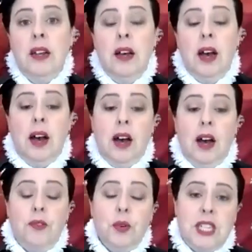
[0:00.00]

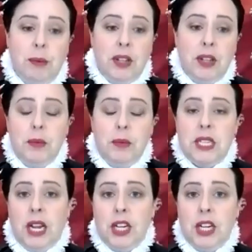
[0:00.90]
For some of them,
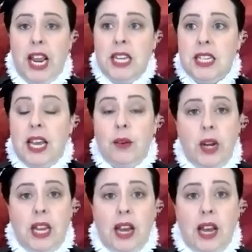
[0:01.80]
such as that
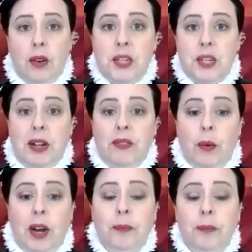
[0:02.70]
red gown of Isabel
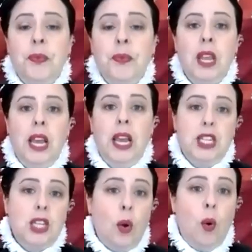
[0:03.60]
Valois,
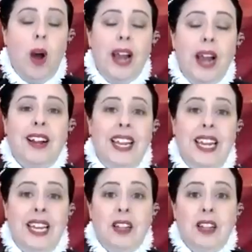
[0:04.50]
It's quite
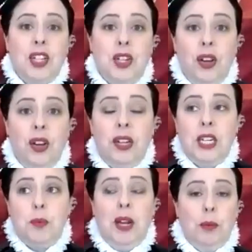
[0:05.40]
clear that the skirt
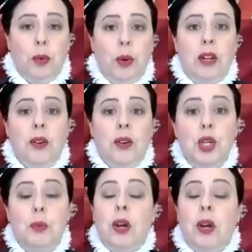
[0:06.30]
has been embroidered
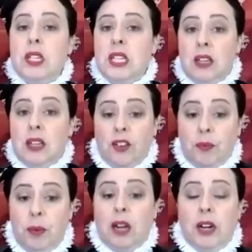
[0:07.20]
onto because there's a lot of
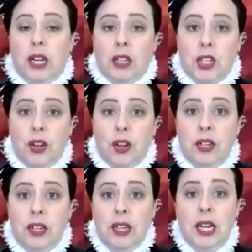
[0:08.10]
puckering in the skirt,
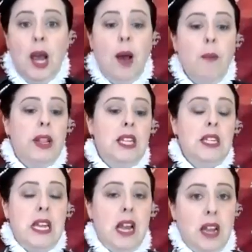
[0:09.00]
but
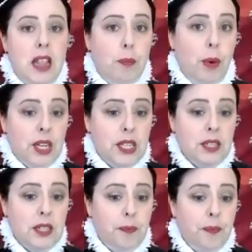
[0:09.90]
there's none in the
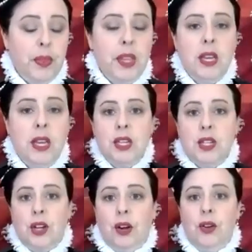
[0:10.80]
bodice.
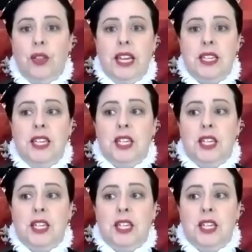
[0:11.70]
So that says